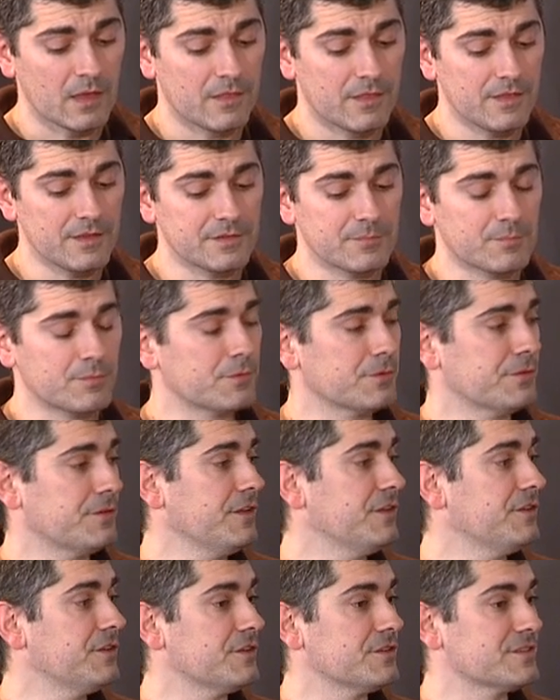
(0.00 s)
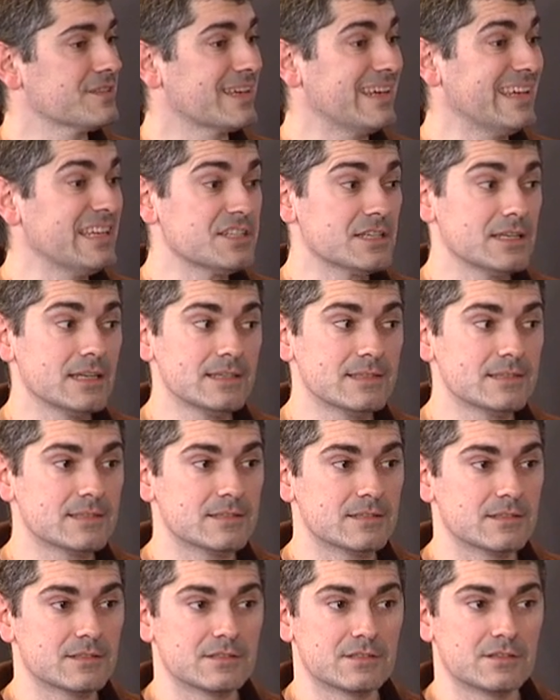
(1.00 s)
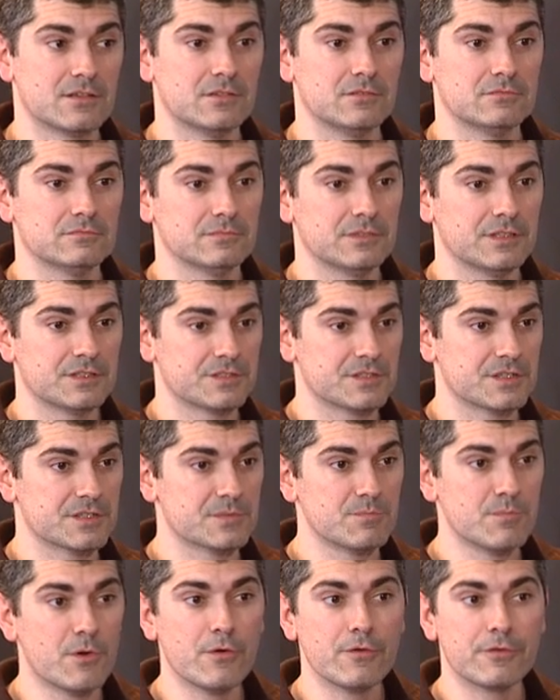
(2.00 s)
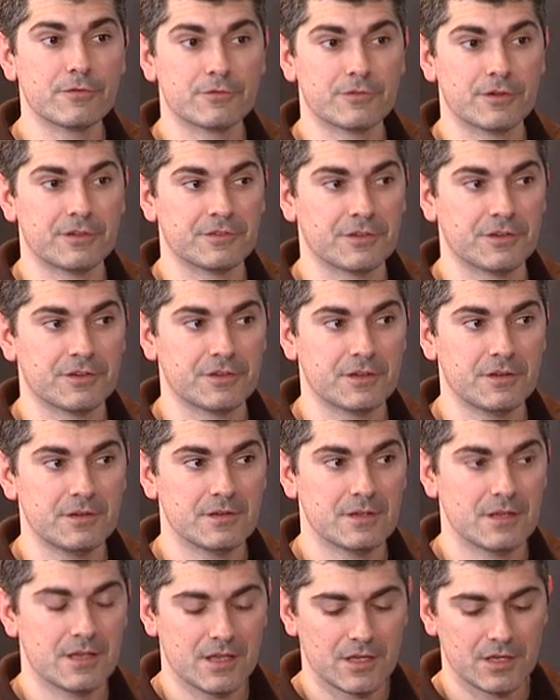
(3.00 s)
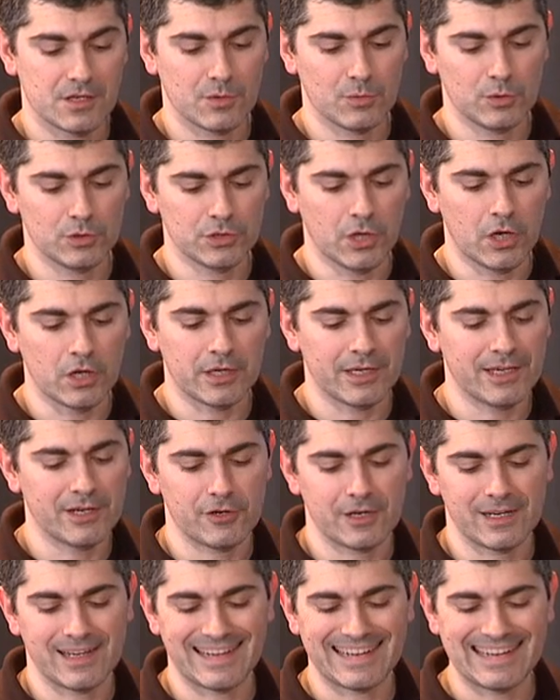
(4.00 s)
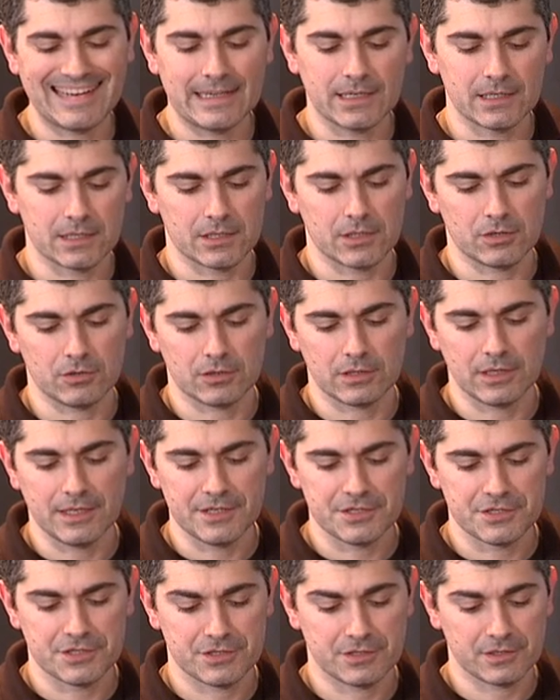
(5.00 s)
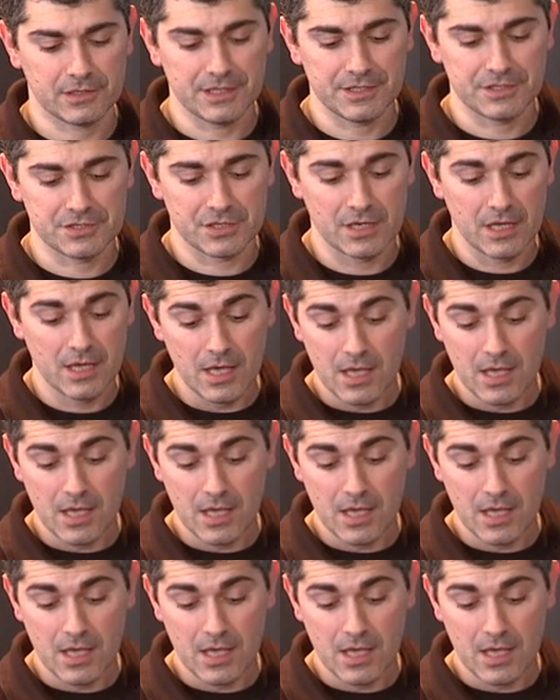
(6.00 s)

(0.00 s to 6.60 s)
This procedure is glitchless, so there's a smooth transition. You will not hear any click or glitch.